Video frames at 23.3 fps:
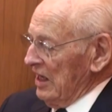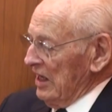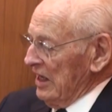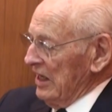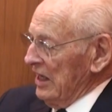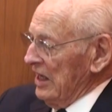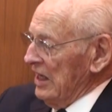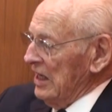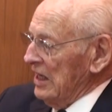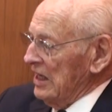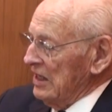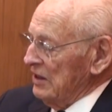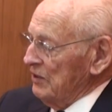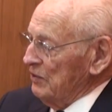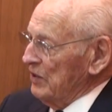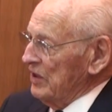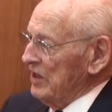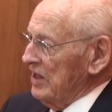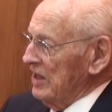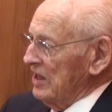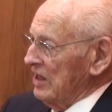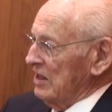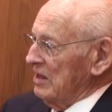Yeah, we
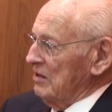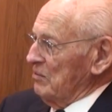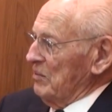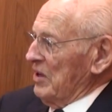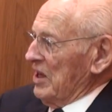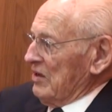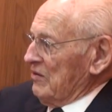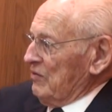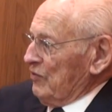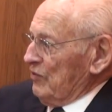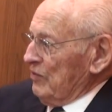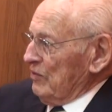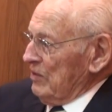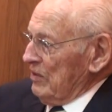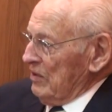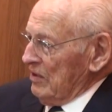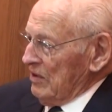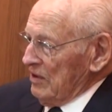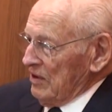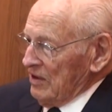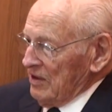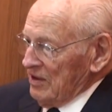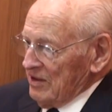had about
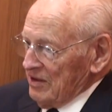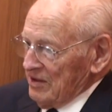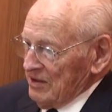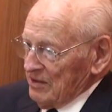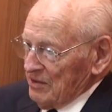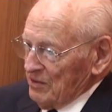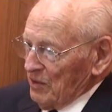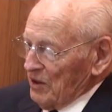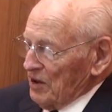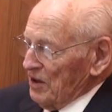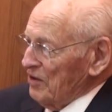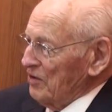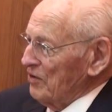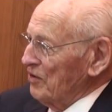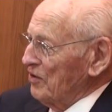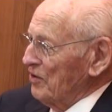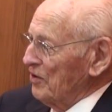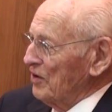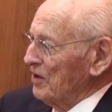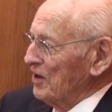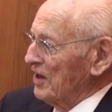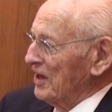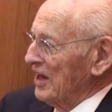20 or
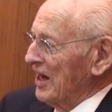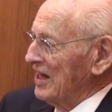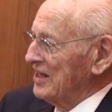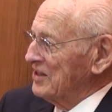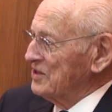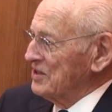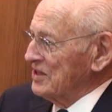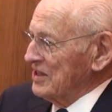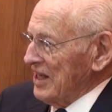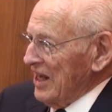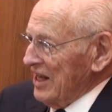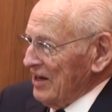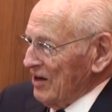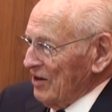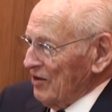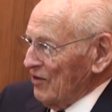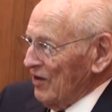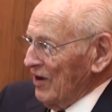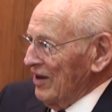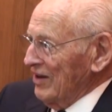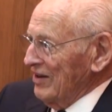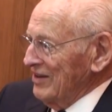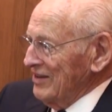30 guys standing
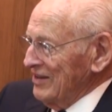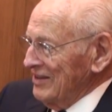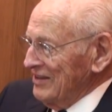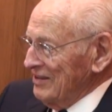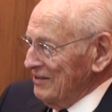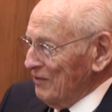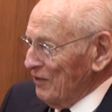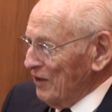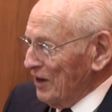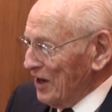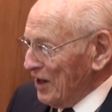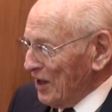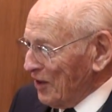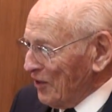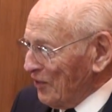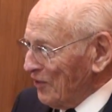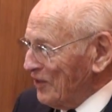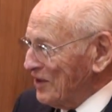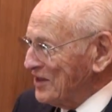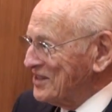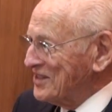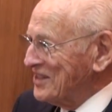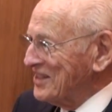around the radio
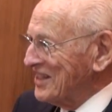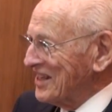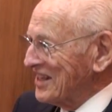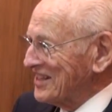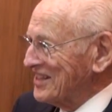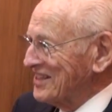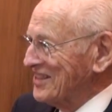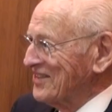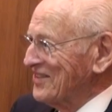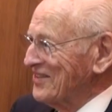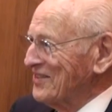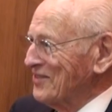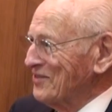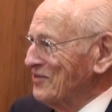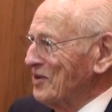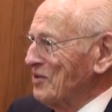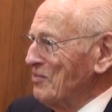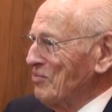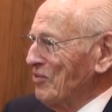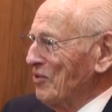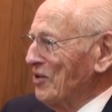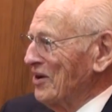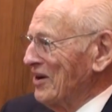listening to the
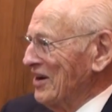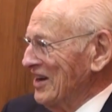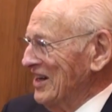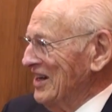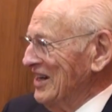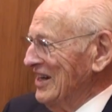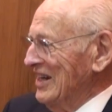report.